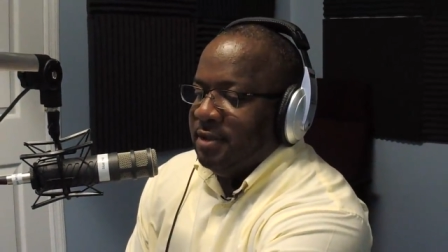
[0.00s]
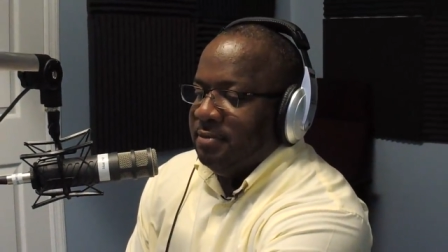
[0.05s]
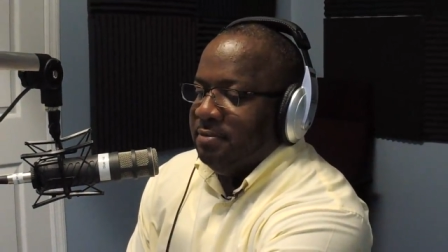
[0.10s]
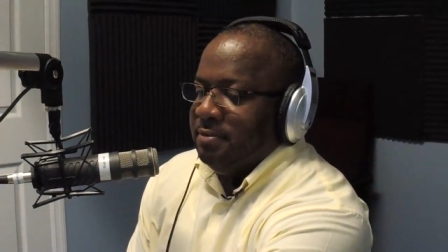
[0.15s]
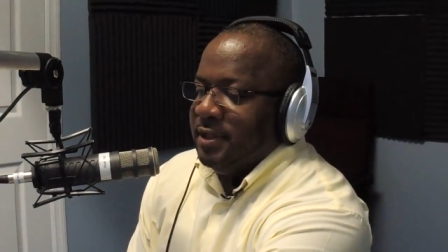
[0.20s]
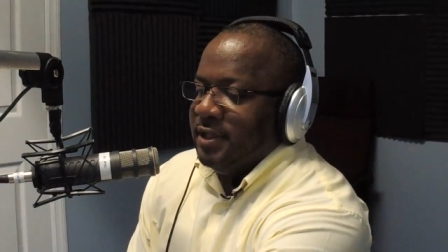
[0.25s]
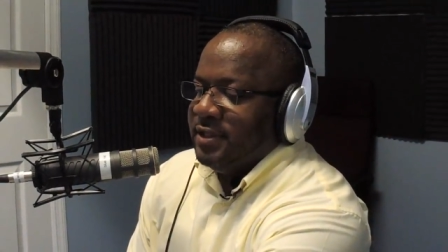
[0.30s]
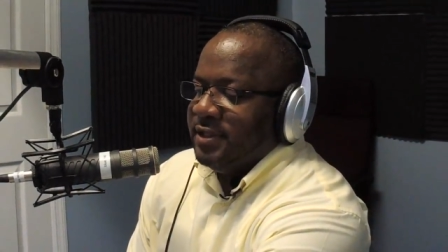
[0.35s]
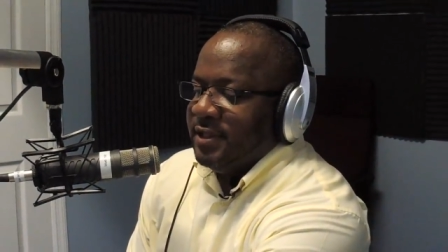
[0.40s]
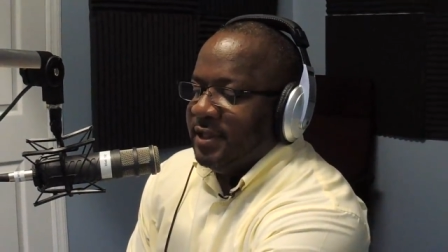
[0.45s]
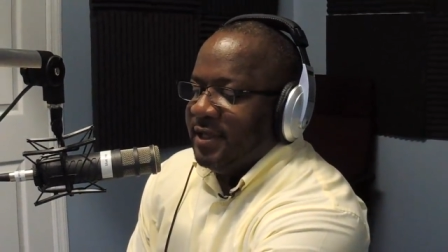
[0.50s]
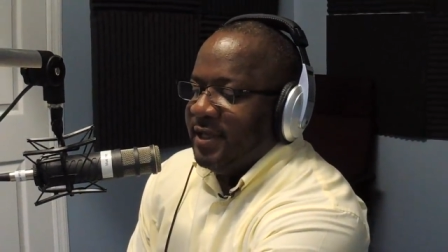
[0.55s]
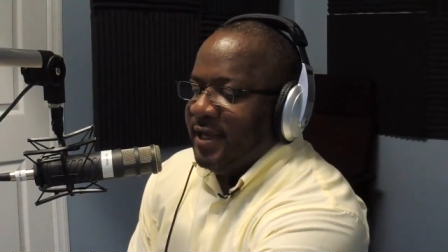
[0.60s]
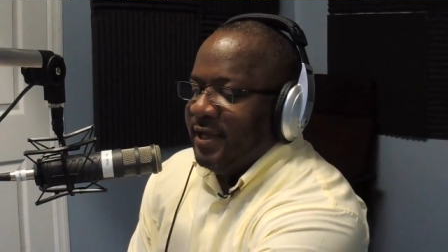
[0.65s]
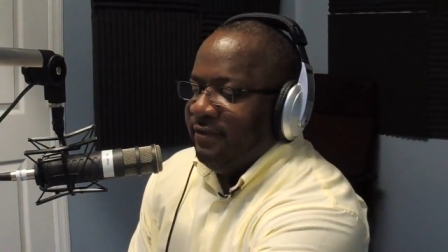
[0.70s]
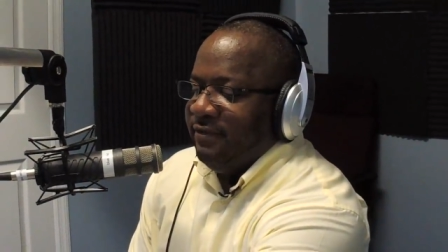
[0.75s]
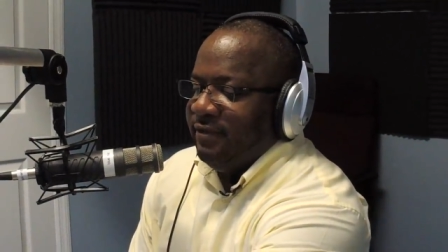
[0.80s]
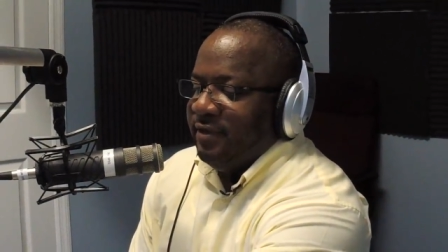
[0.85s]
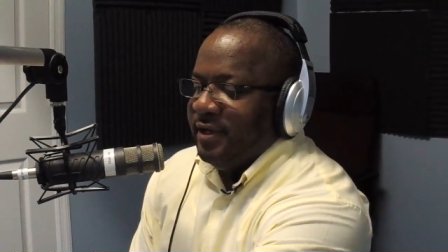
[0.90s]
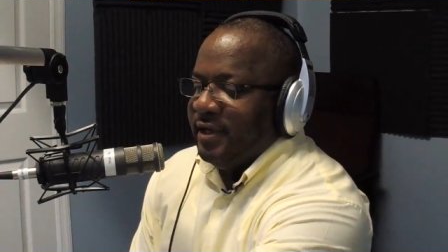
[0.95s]
Minister
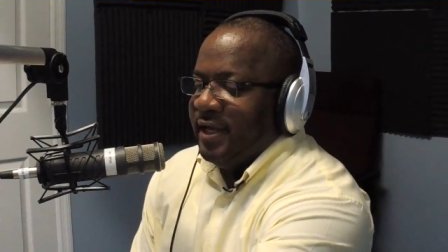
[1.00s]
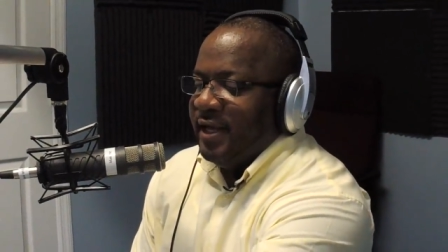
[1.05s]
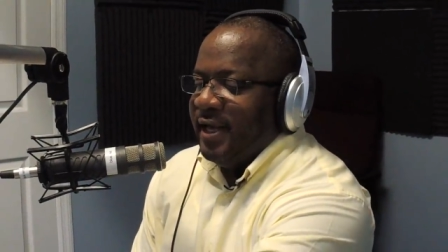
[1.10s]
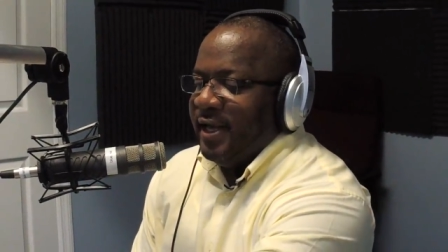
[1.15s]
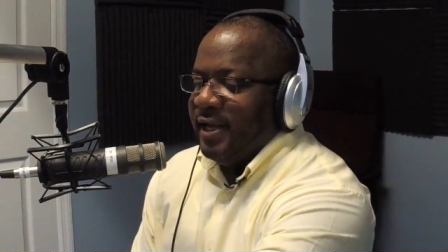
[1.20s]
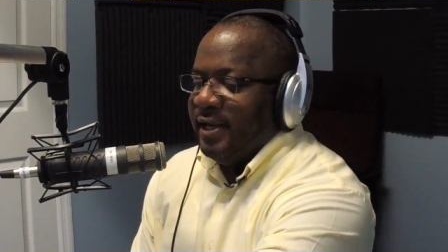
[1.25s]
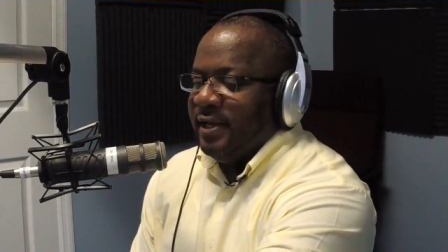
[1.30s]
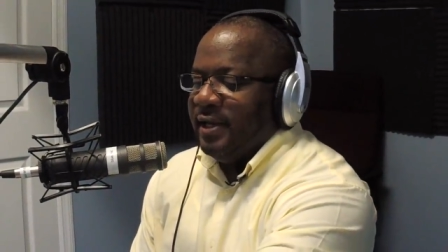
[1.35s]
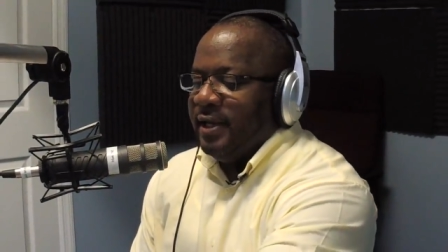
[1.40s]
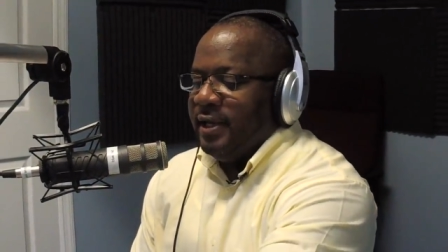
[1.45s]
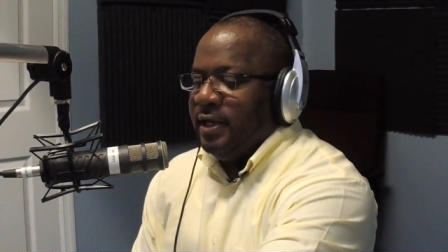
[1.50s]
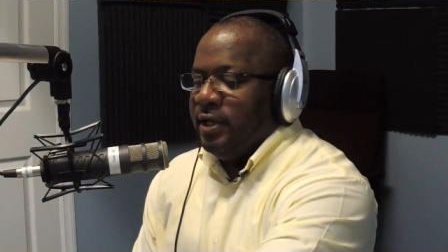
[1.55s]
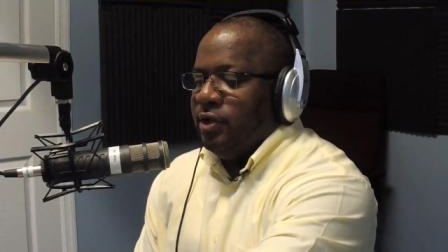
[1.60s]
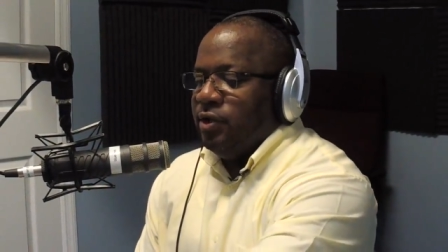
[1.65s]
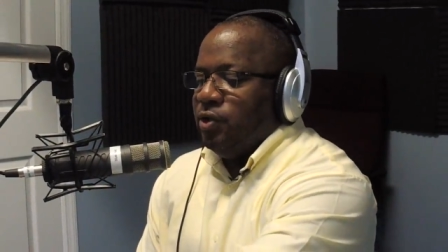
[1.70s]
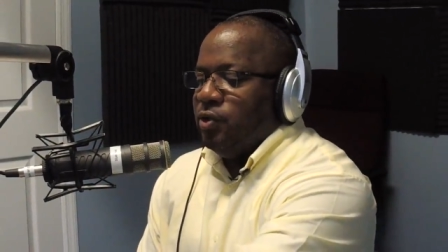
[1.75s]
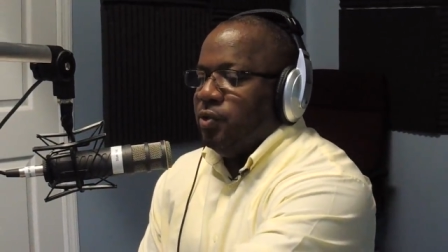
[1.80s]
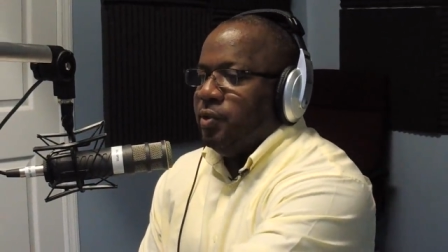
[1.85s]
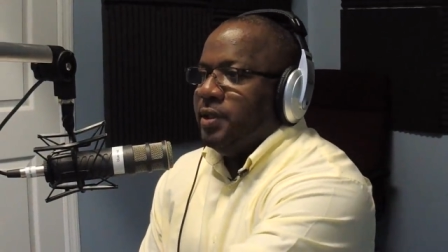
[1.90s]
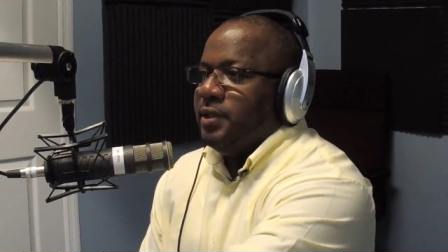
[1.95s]
Kevin L.A.
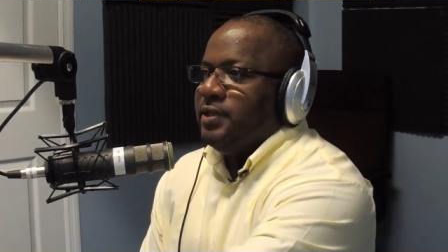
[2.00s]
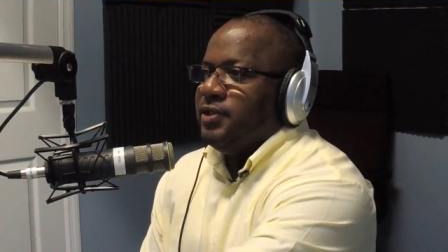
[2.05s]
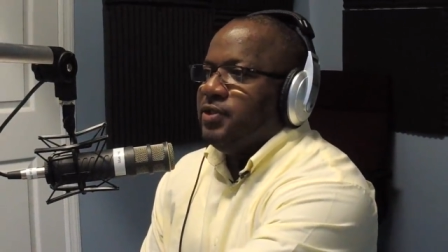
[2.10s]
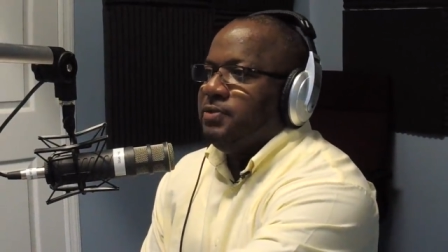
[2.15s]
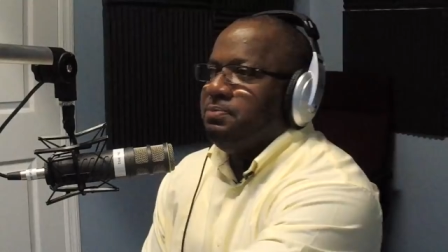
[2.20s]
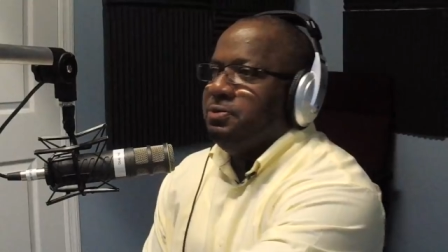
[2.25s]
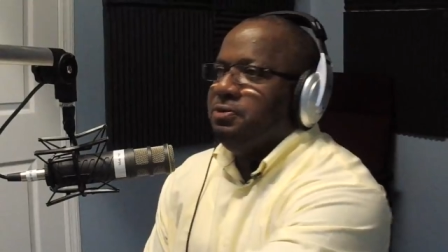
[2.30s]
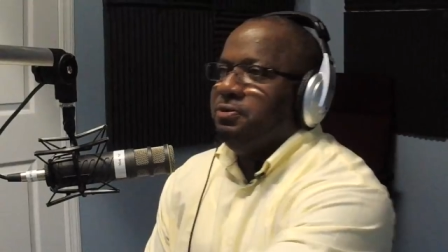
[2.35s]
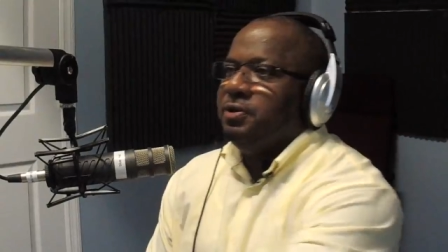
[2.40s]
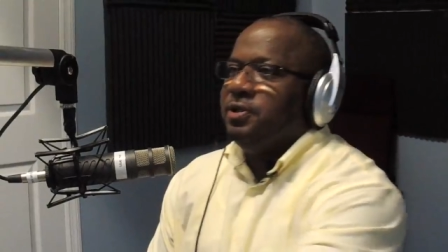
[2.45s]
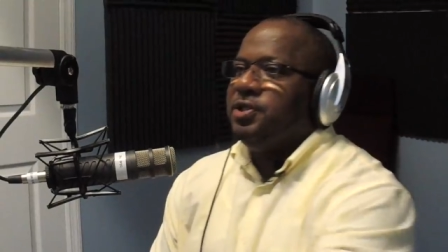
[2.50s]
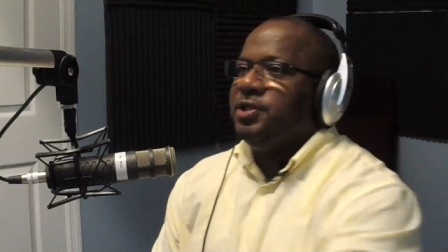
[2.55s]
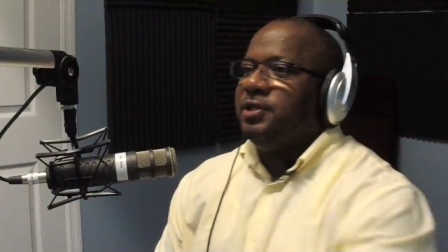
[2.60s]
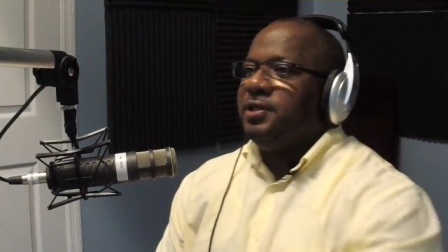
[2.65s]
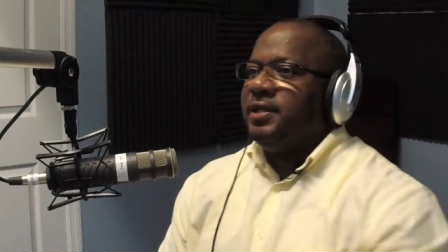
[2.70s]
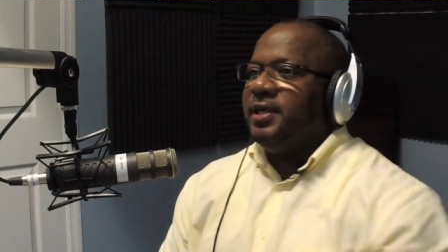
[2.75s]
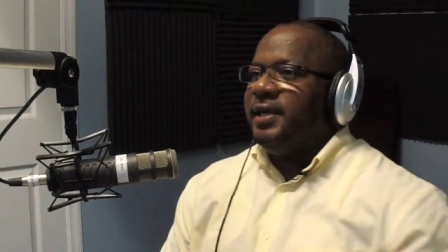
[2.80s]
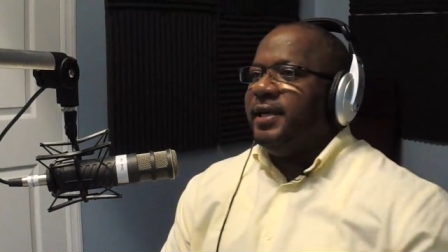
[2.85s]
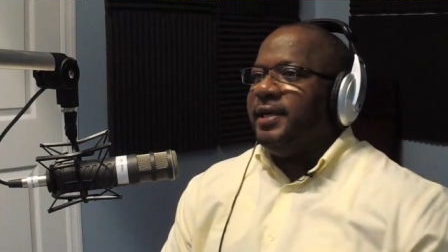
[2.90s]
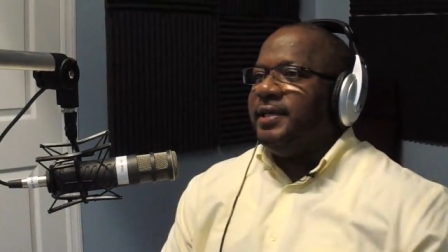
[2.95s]
Ewing
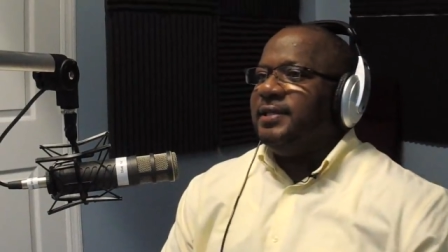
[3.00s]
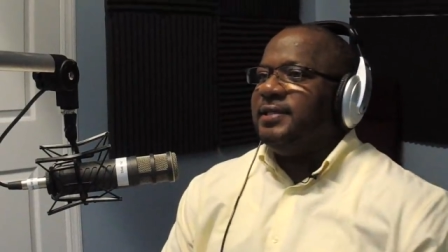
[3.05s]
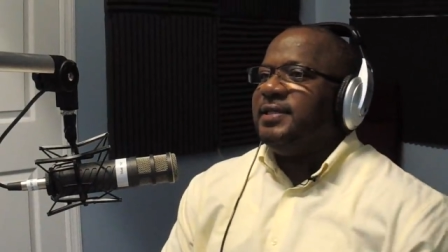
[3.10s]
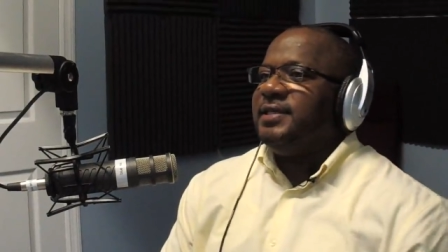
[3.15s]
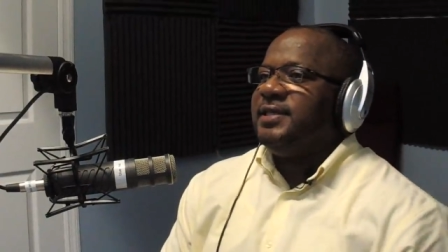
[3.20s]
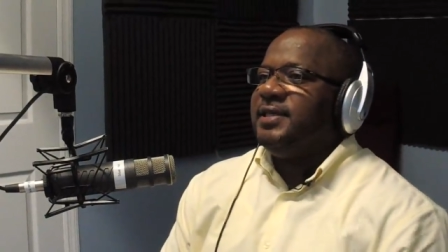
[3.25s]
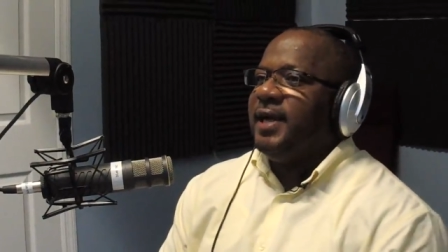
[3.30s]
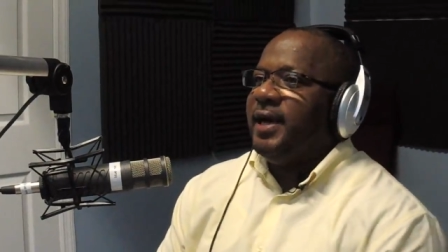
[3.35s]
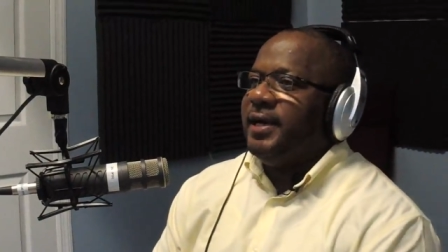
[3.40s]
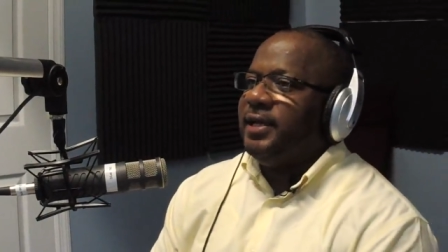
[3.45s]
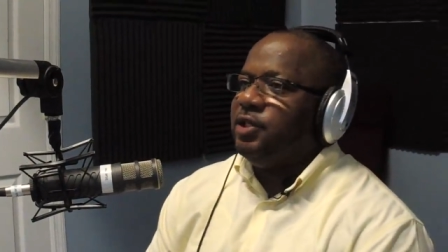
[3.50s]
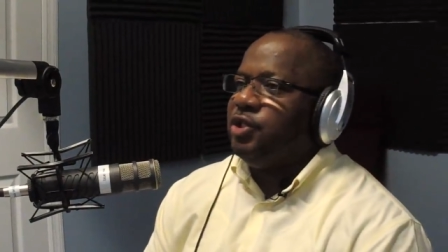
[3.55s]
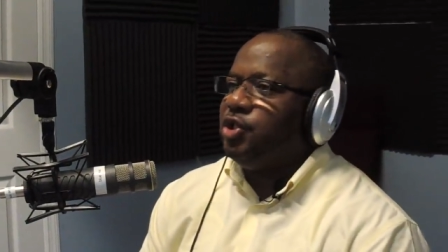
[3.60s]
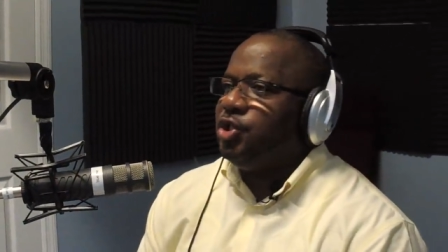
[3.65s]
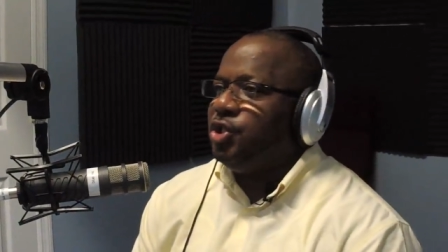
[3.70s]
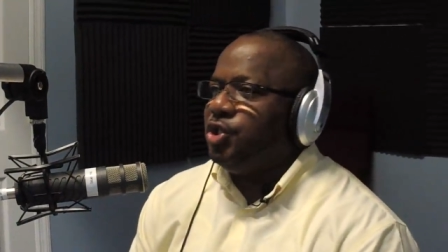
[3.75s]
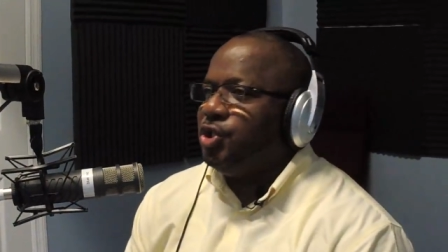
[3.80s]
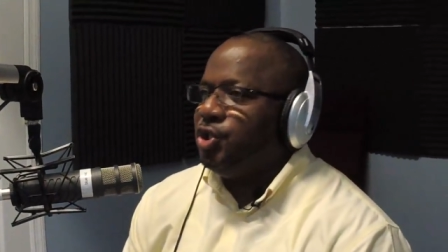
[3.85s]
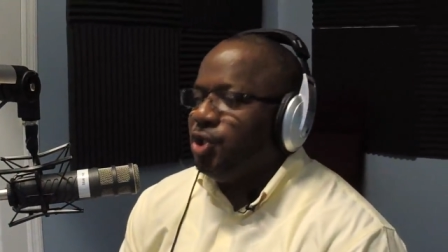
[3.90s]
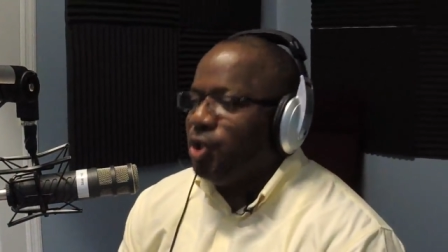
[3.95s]
Spiritual Insight
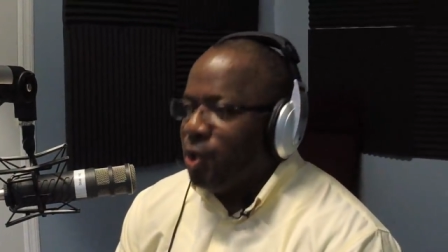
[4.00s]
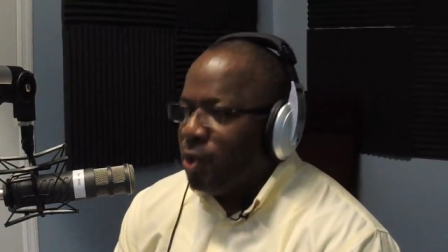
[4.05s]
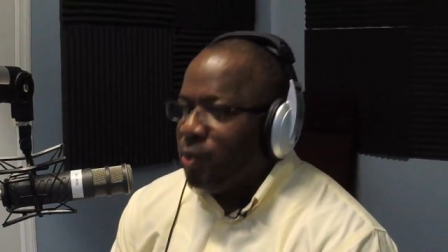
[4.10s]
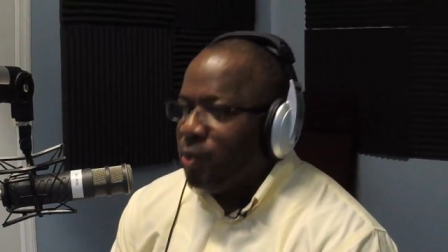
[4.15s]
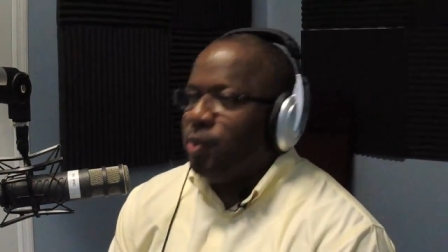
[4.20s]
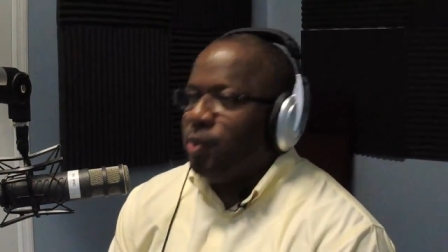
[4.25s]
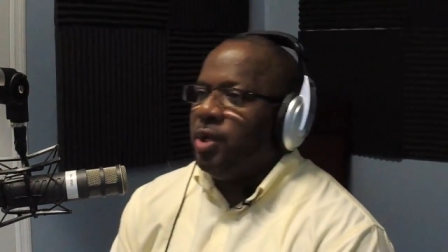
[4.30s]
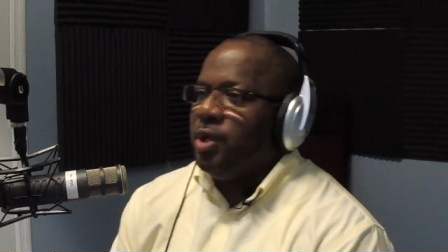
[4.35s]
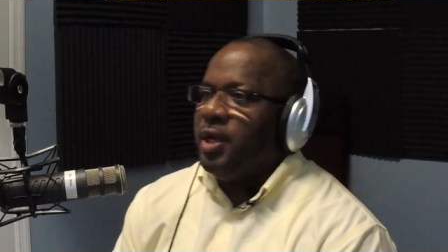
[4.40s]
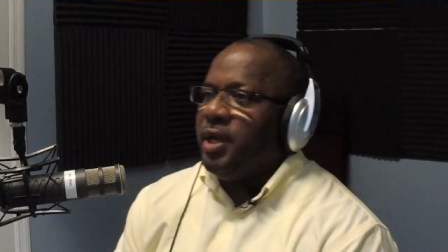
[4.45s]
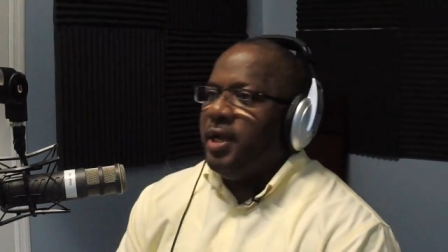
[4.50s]
Show,